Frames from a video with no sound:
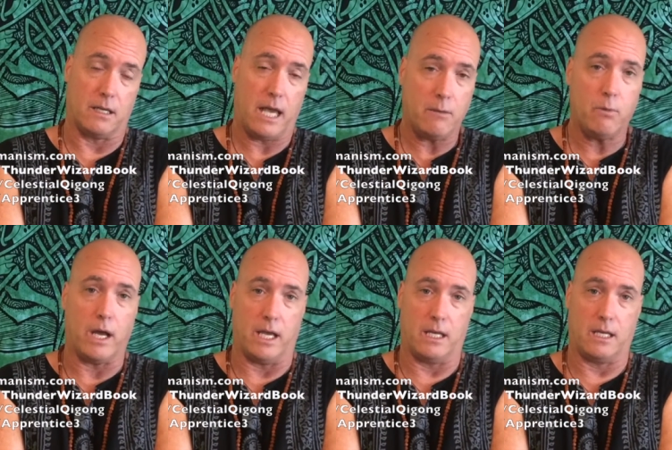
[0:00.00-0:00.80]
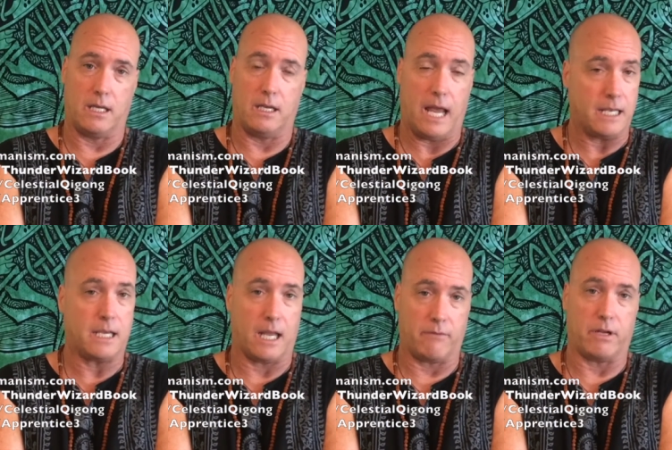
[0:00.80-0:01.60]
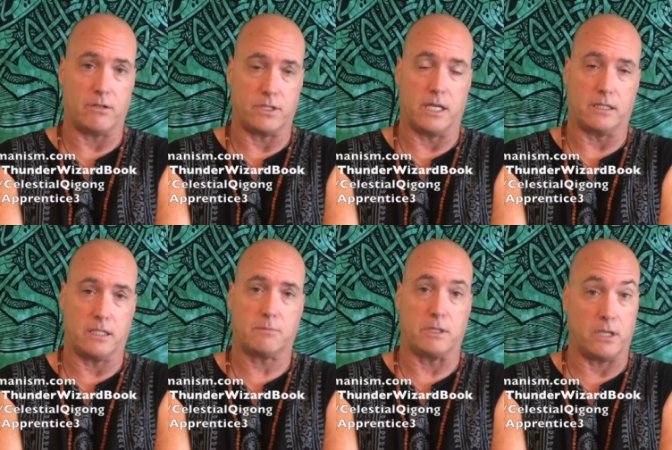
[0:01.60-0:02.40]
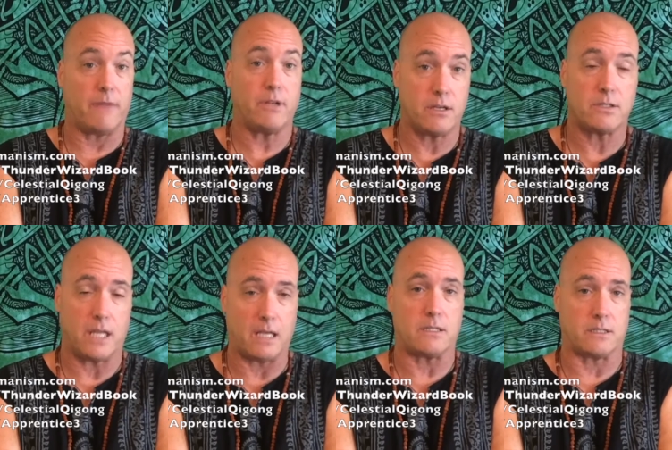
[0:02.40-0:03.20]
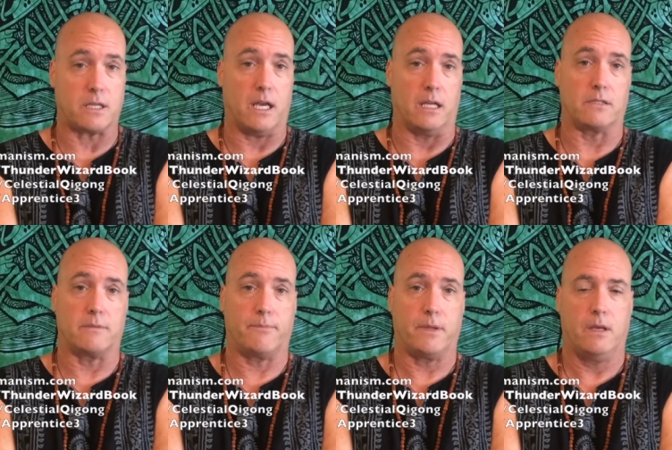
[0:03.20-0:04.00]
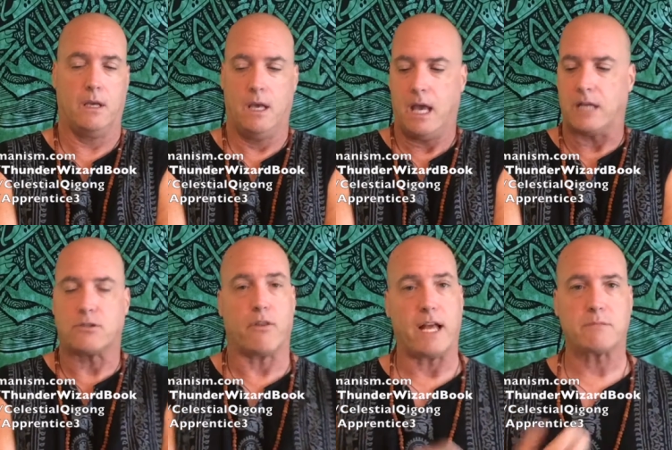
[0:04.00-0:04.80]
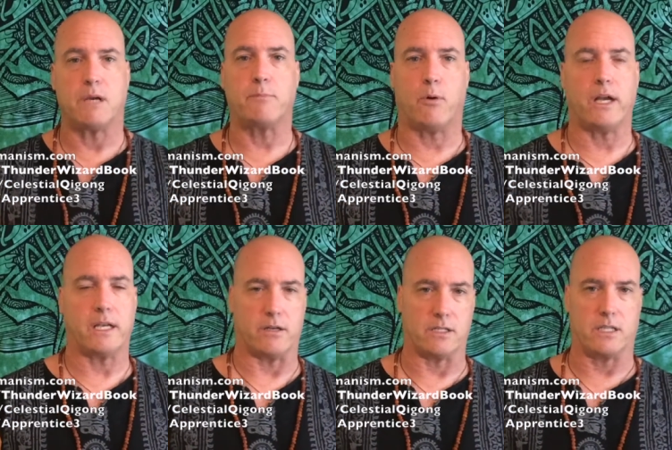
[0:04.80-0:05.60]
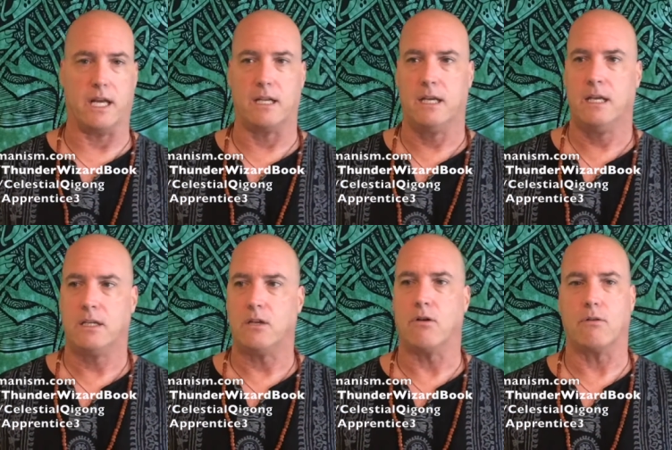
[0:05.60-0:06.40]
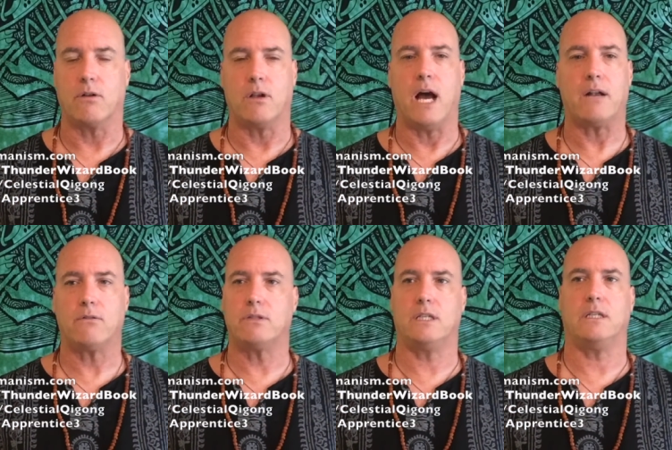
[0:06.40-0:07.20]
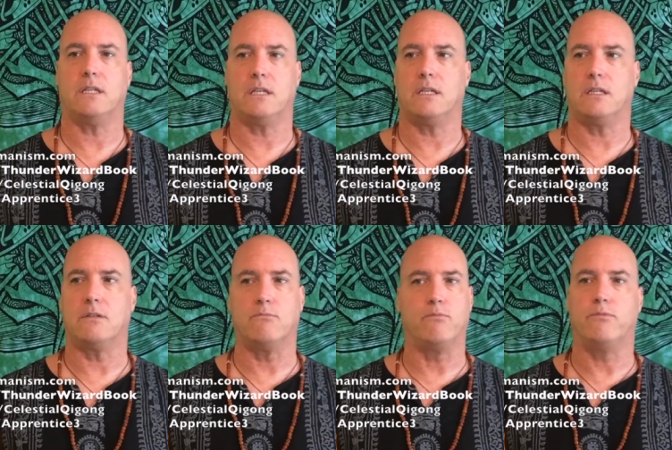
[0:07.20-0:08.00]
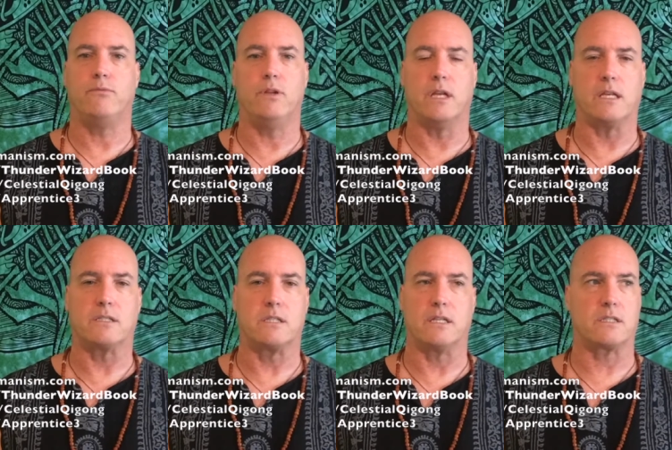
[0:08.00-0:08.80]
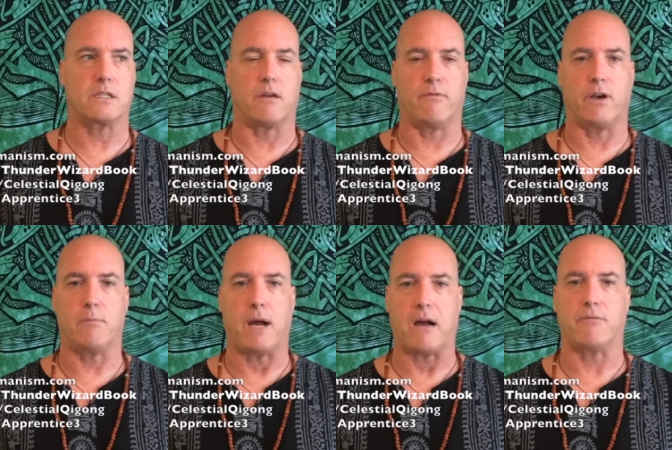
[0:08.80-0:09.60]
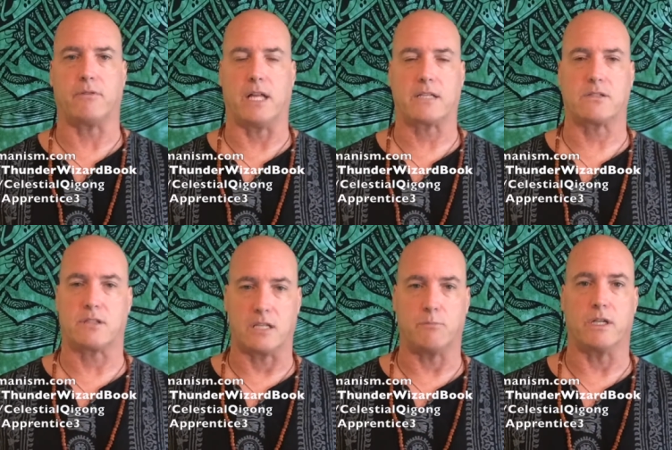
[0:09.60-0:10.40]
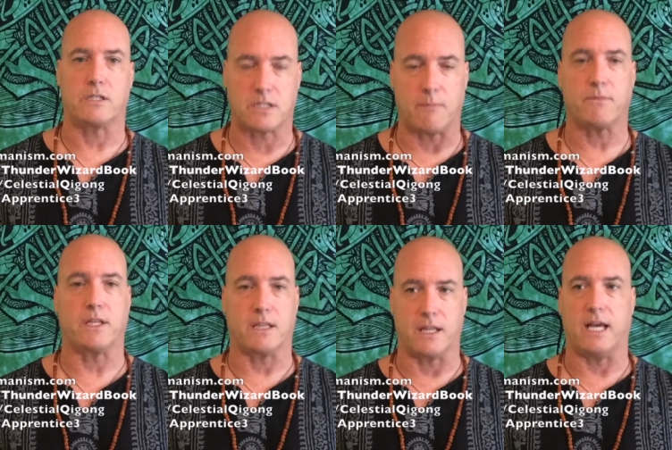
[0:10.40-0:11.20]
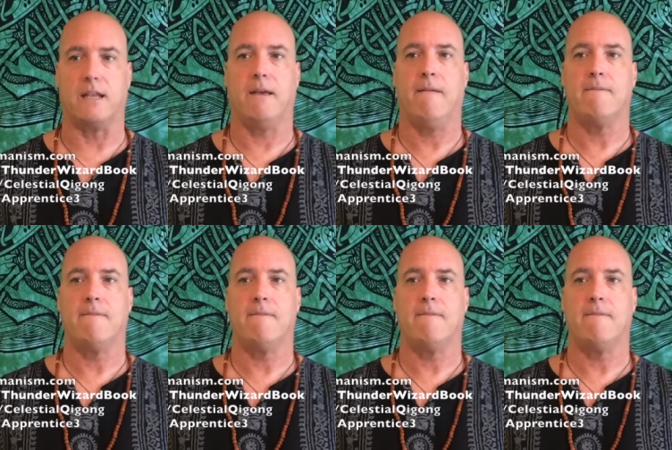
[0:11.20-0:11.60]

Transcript: headway in any kind of energetic discipline, you have to understand it's a science. And so that's my point here, is that, you know, not only is this a very powerful exercise, but it's something that